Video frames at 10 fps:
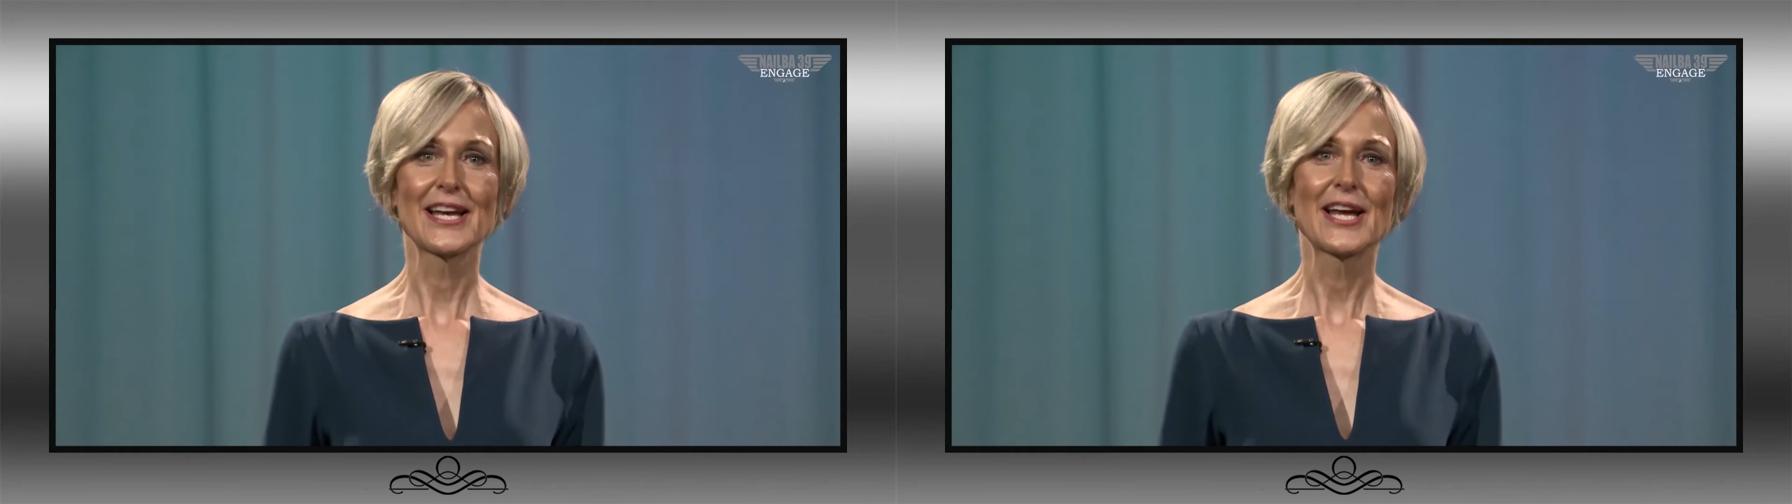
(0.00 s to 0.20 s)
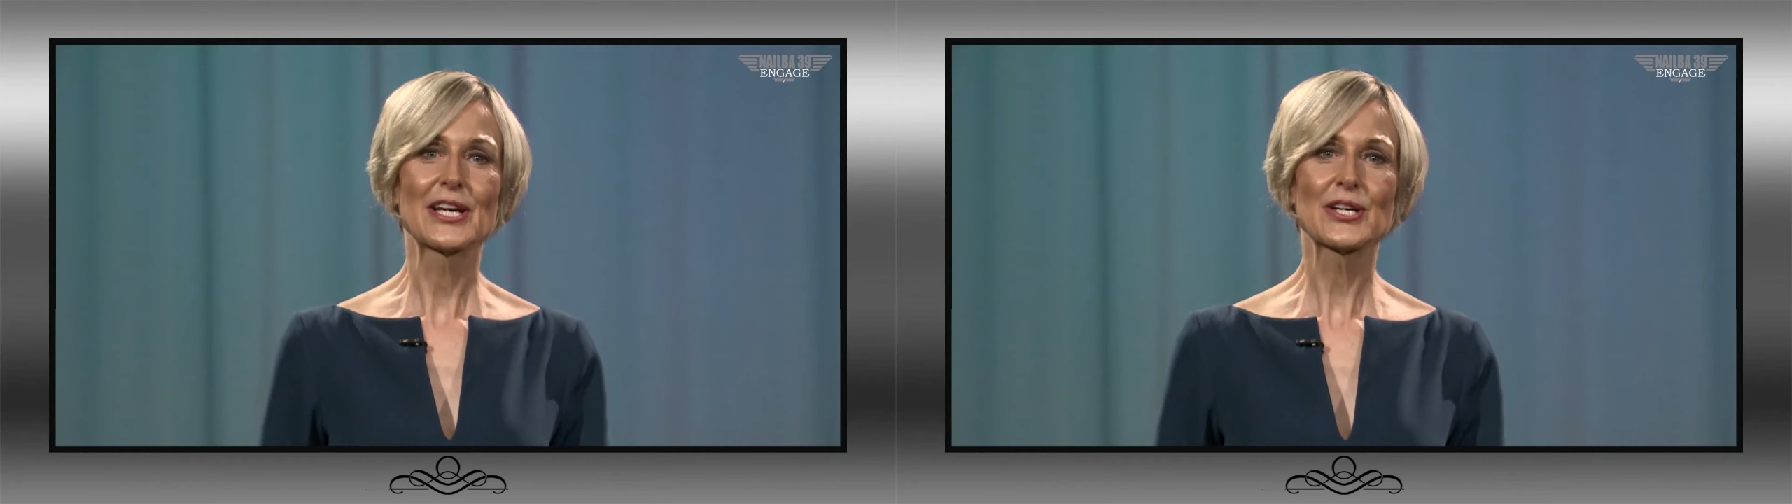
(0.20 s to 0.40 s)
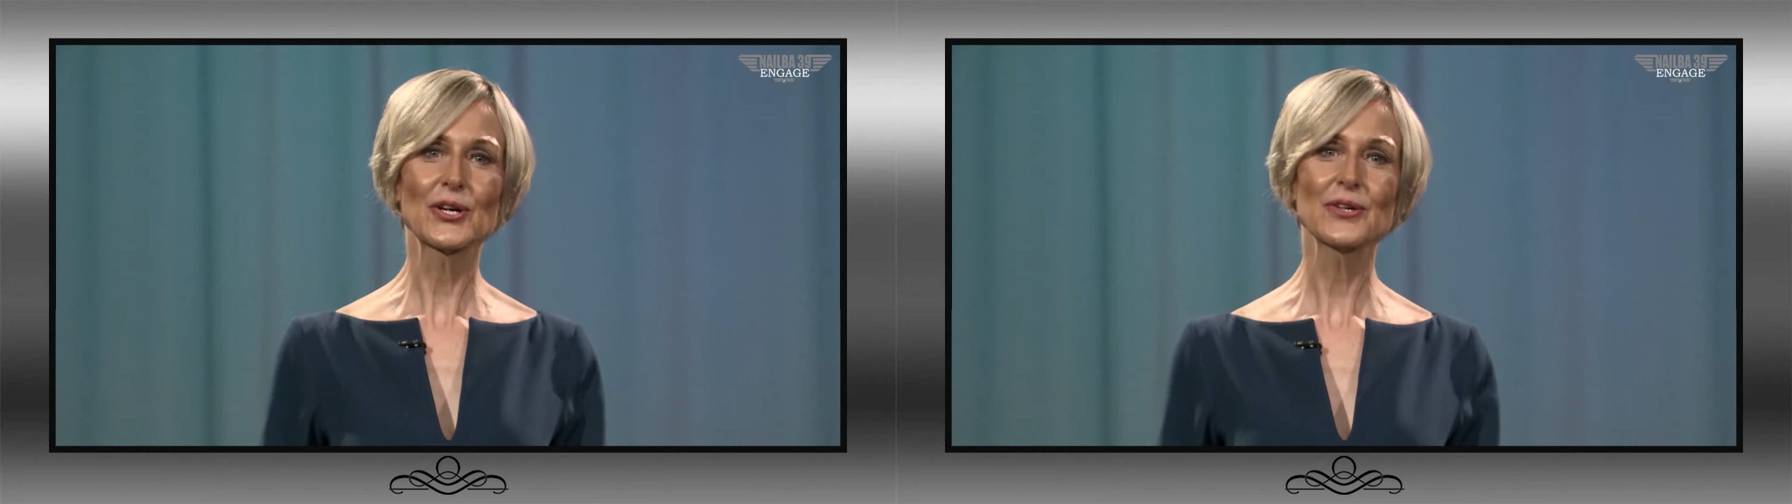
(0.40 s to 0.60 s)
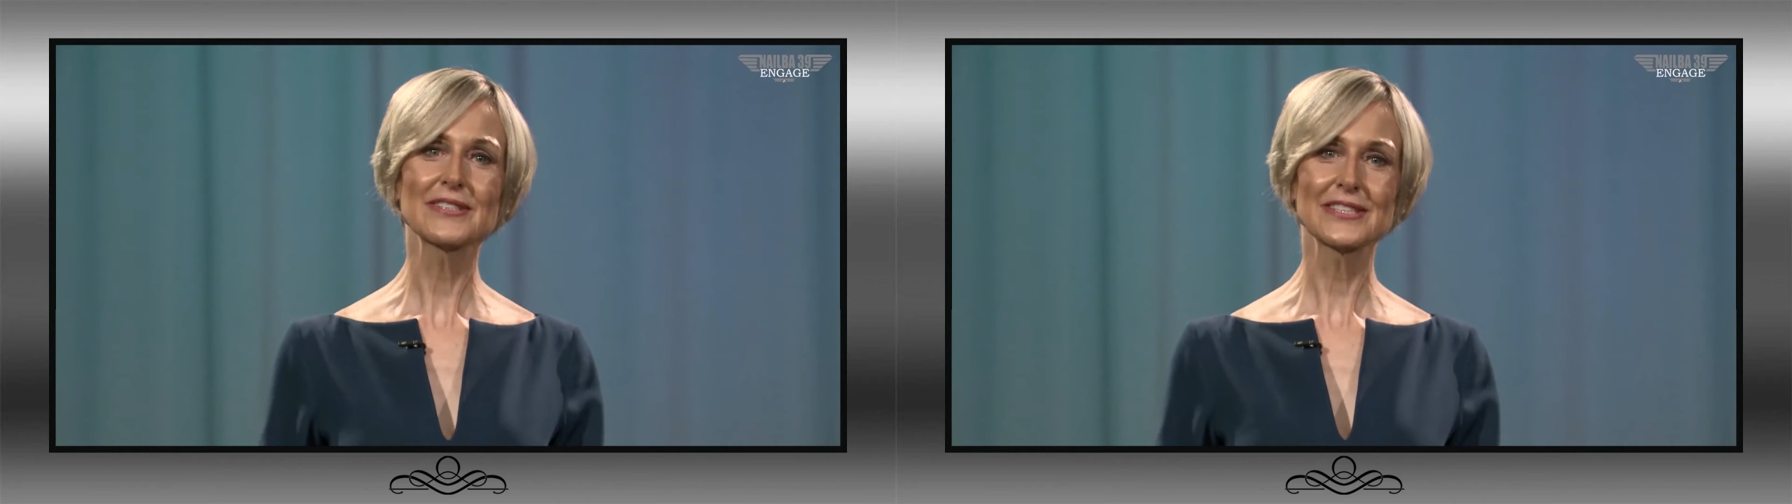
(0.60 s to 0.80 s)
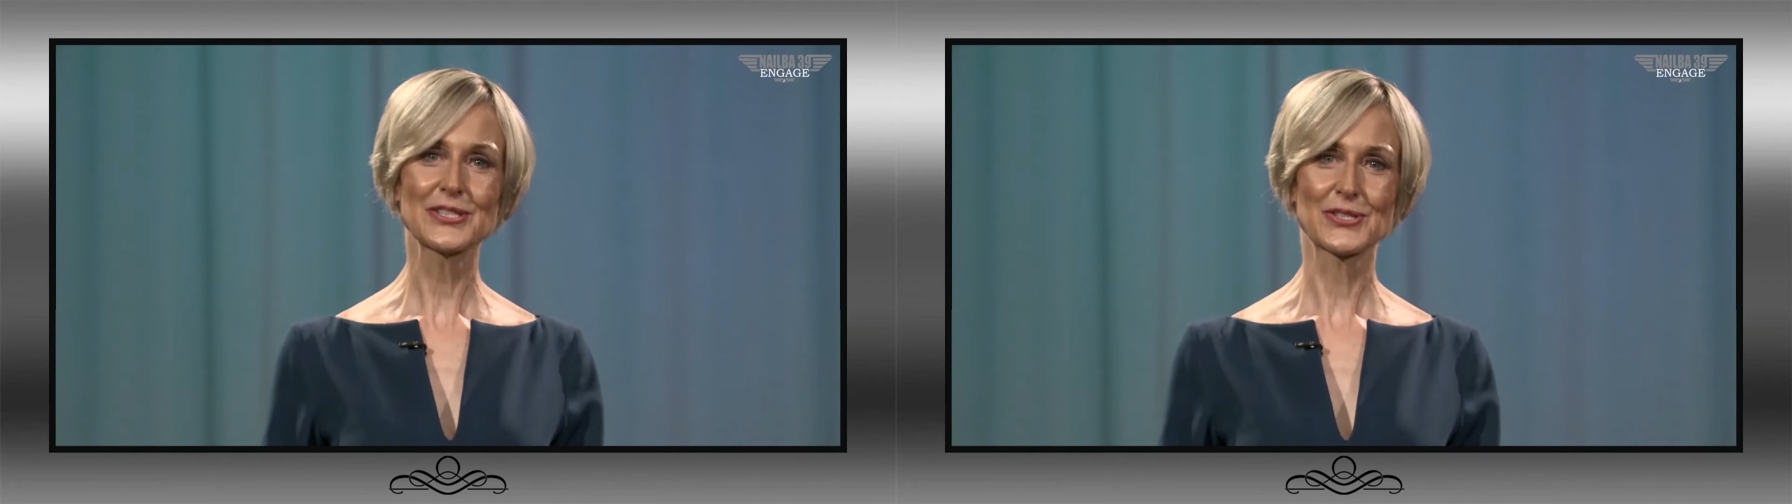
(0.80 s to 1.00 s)
and
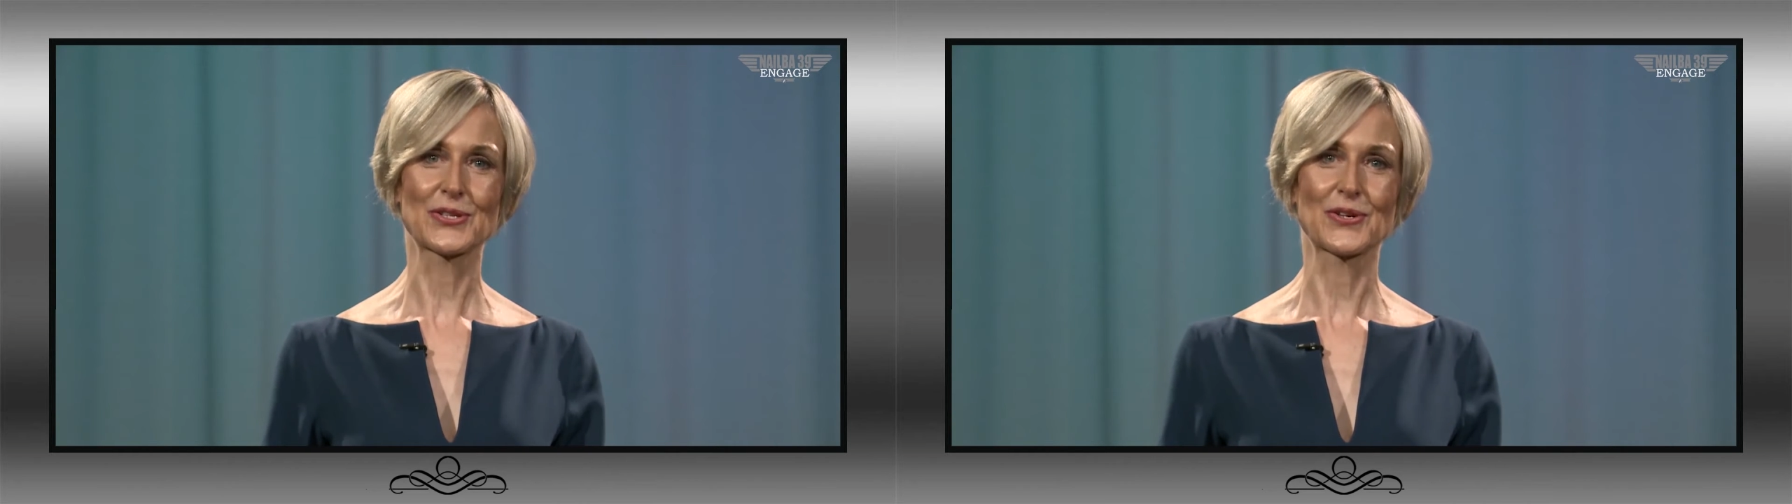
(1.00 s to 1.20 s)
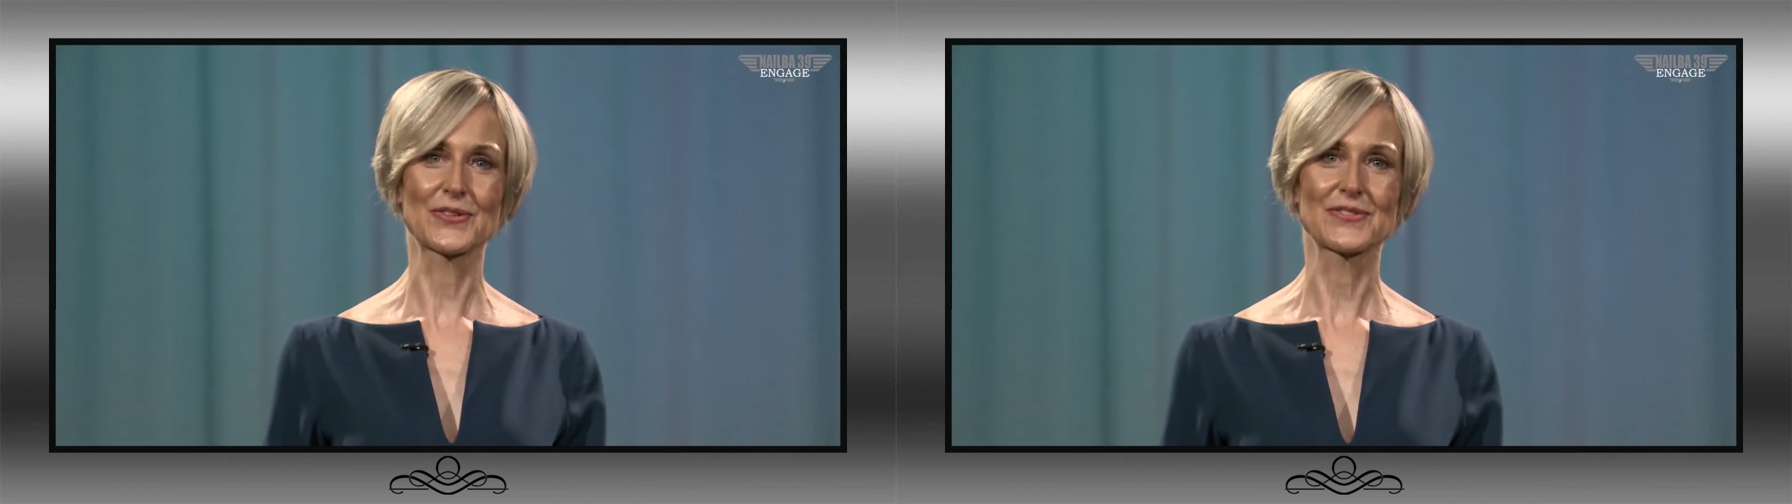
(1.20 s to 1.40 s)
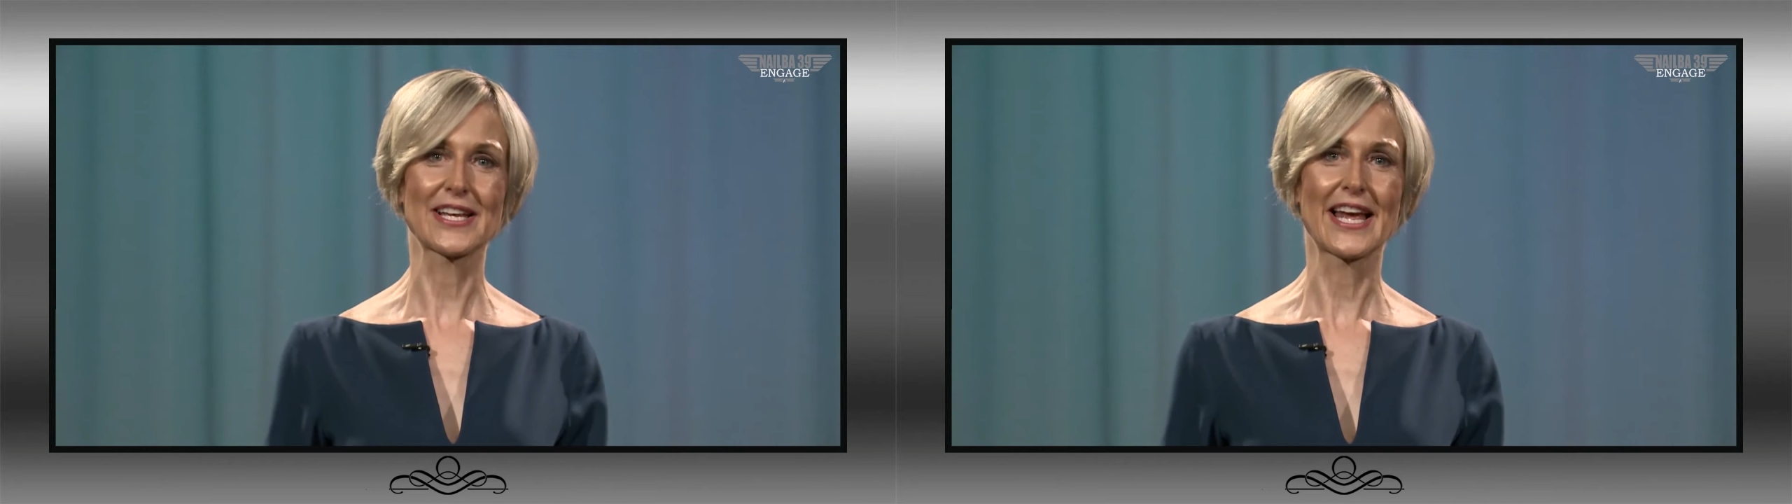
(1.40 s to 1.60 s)
currently serves